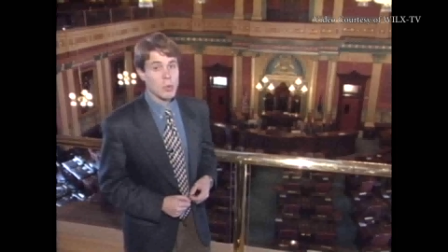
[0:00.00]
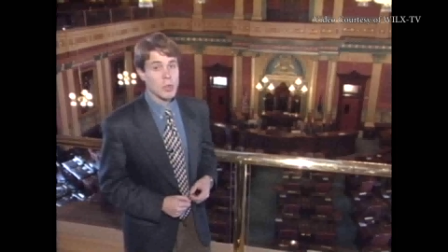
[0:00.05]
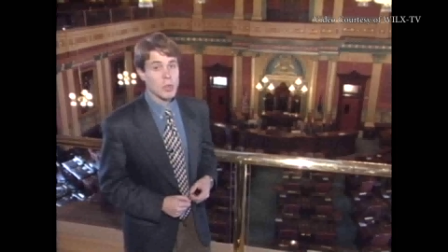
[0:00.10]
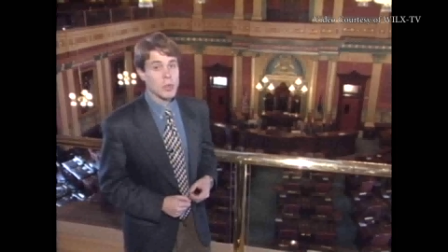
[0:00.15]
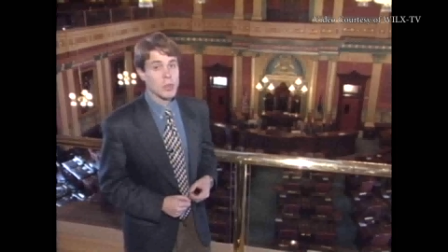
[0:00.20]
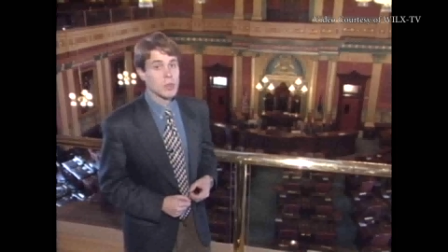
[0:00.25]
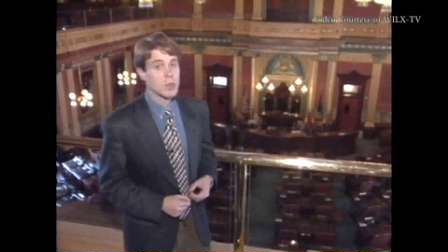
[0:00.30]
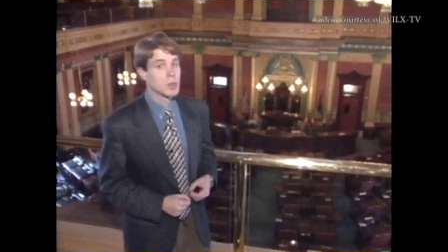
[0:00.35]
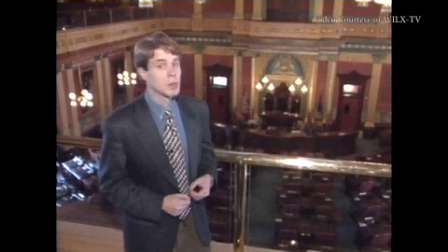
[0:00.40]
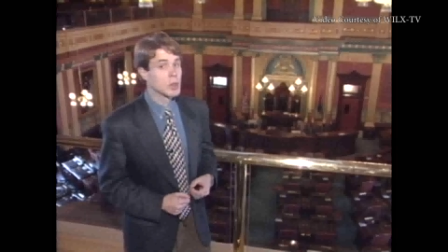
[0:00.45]

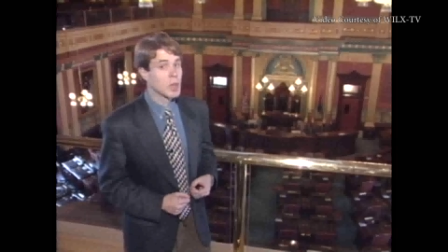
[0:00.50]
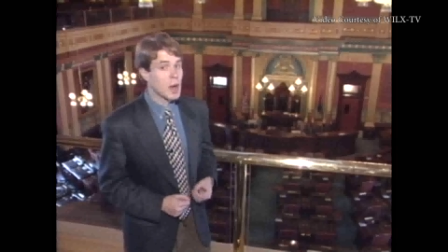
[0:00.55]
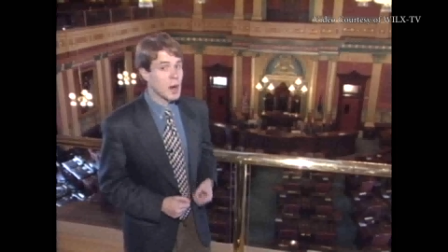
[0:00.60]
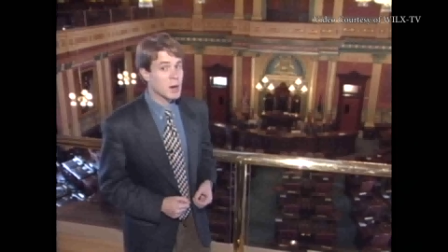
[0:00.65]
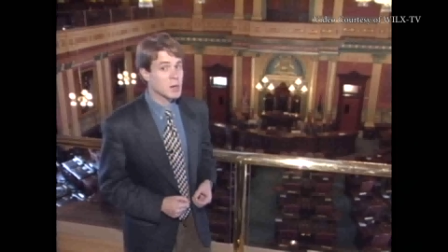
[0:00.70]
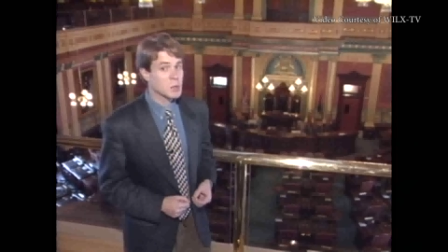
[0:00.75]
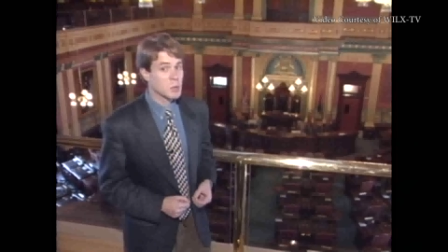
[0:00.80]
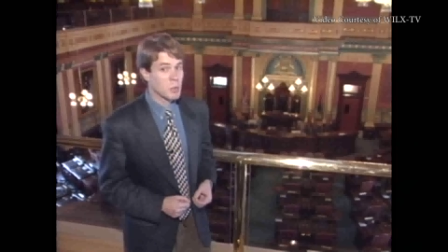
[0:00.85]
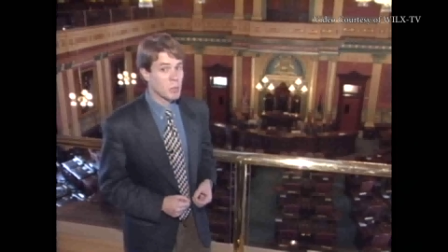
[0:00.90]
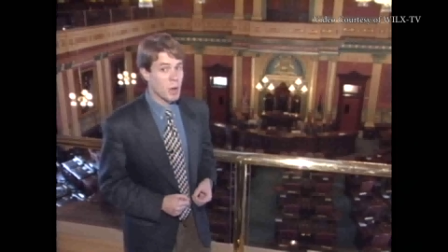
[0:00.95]
Channel ten and
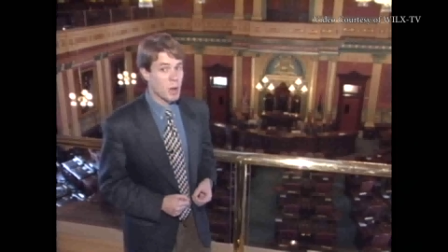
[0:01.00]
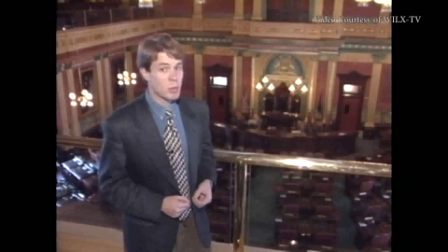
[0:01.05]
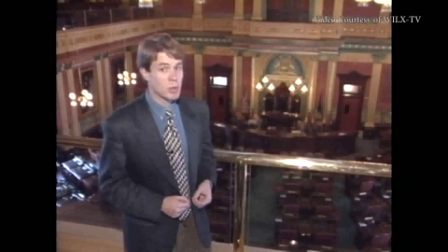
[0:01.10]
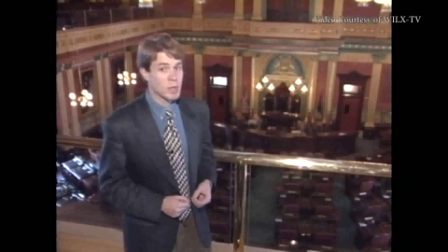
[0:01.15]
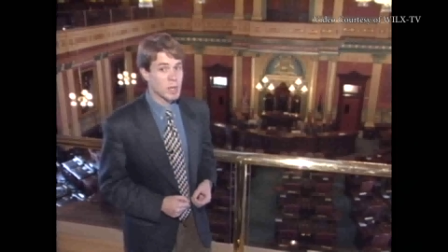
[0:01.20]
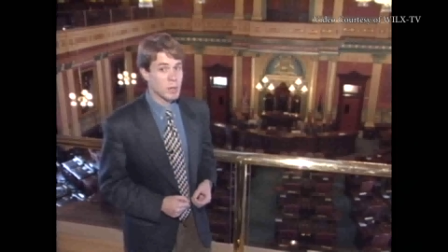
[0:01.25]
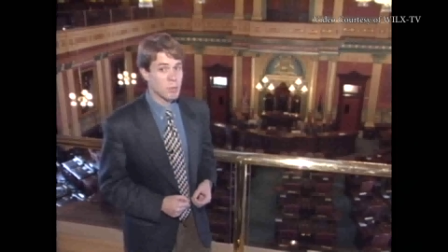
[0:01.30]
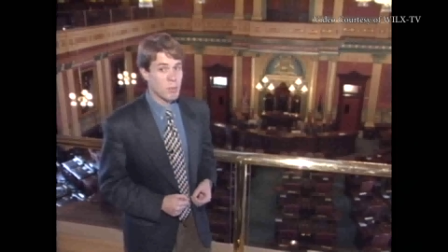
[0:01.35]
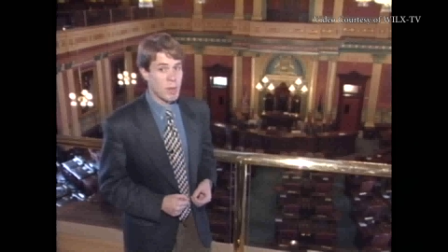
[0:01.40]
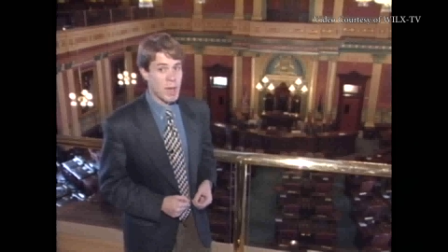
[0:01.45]
I think for
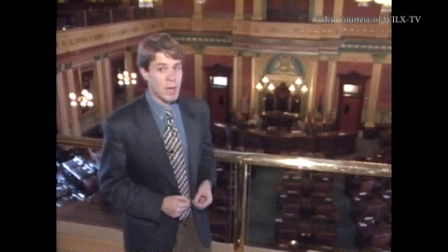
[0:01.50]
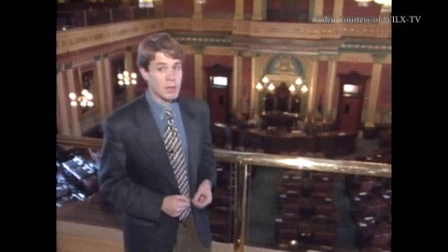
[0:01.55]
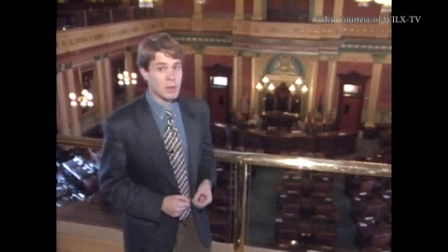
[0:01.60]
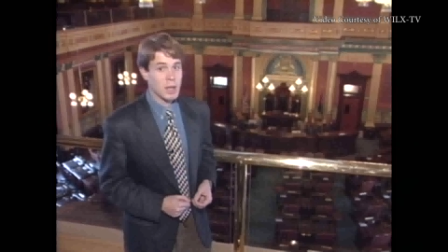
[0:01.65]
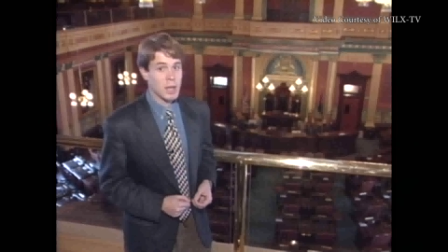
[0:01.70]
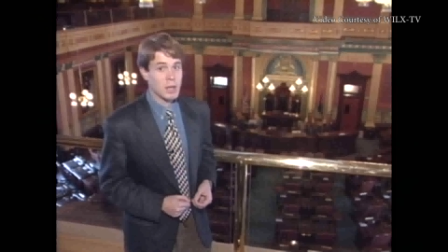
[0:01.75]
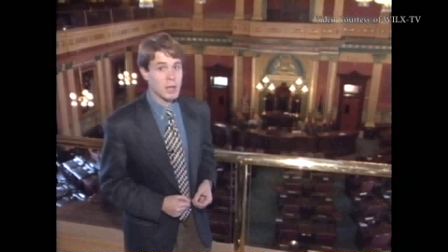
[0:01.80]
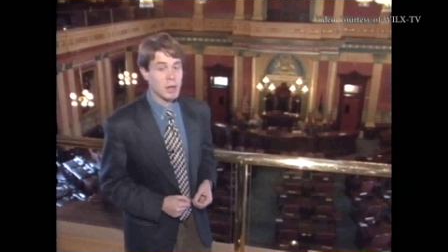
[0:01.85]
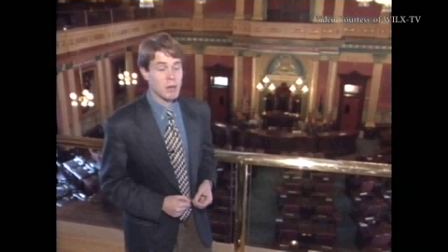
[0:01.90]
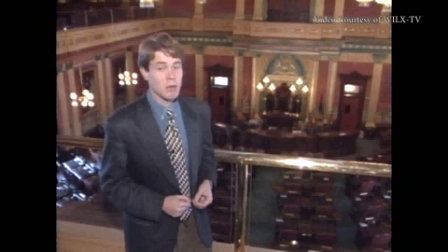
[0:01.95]
Channel six
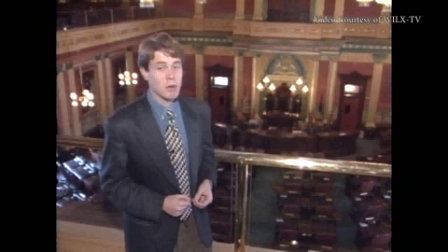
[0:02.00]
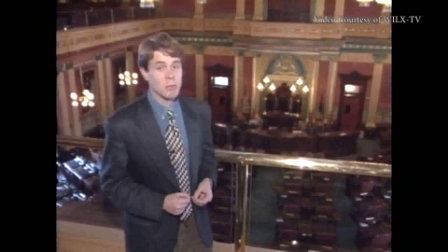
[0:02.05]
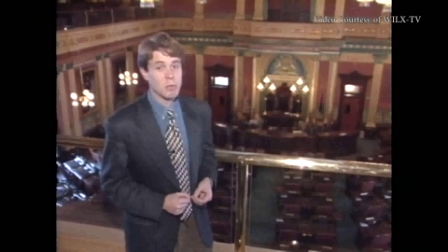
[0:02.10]
too.